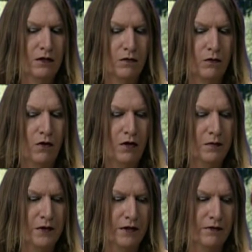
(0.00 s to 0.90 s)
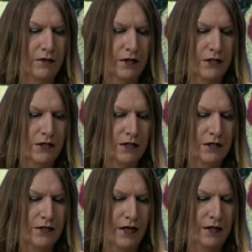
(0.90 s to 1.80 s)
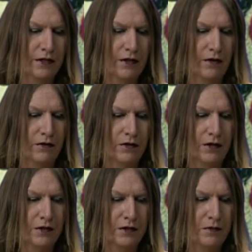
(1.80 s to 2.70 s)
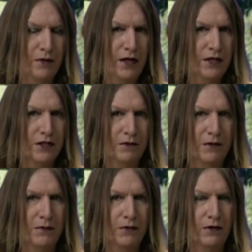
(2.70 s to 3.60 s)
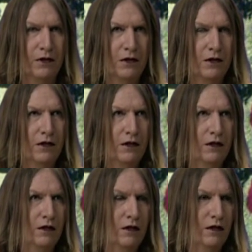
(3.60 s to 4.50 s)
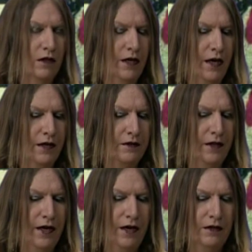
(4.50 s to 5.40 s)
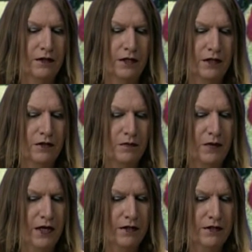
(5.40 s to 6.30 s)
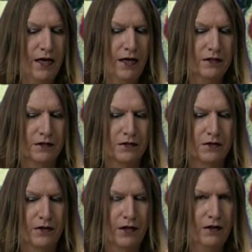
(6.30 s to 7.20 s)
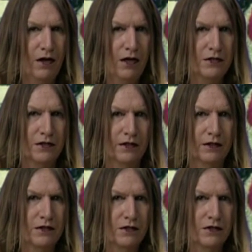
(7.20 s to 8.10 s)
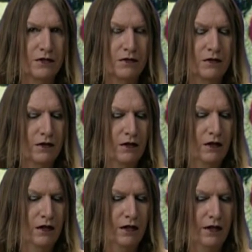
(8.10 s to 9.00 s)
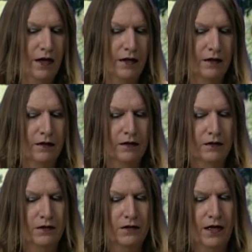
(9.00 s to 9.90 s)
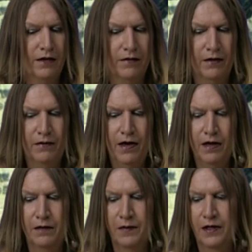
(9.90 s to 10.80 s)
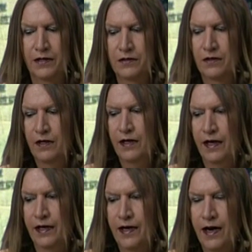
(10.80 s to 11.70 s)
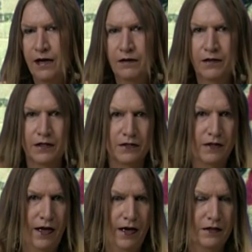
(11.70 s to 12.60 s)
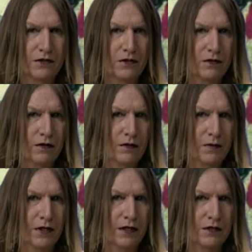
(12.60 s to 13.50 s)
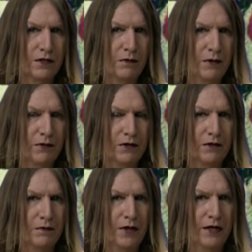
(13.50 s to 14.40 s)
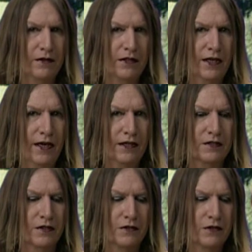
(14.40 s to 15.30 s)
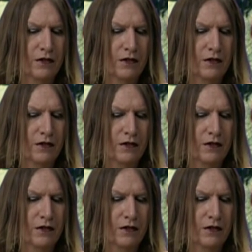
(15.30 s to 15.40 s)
warned me of this. He said, you know, during the Depression, people had land and they couldn't pay the taxes, so they lost it. It's kind of ironic, because I got these lots because the people didn't pay their taxes,